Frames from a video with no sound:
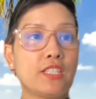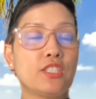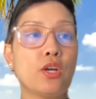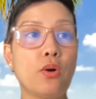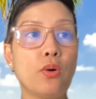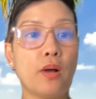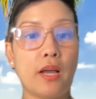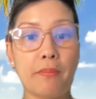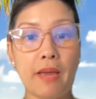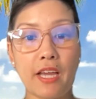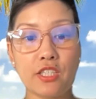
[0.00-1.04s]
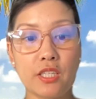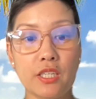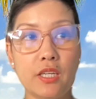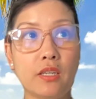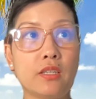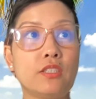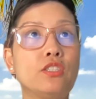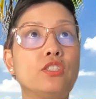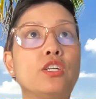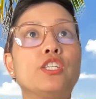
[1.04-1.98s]
So I'm actually going to
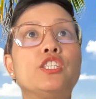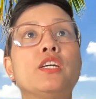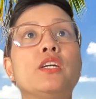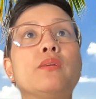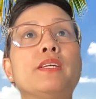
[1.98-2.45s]
start sharing